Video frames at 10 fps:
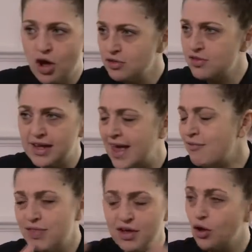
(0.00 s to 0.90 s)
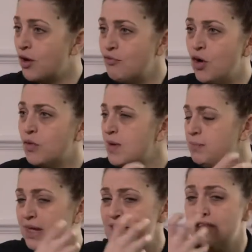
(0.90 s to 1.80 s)
constantly, everything going wrong with me,
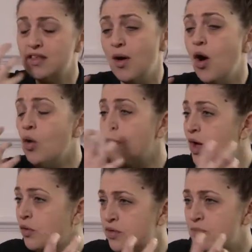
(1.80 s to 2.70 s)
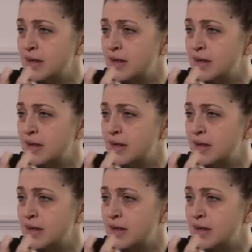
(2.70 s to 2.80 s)
blisters, the whole mouth was